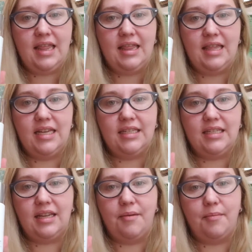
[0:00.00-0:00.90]
This
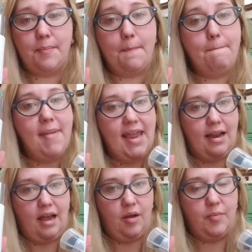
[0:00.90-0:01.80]

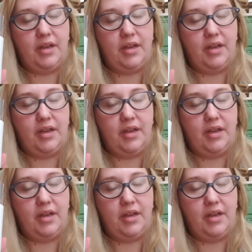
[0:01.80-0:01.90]
makeup,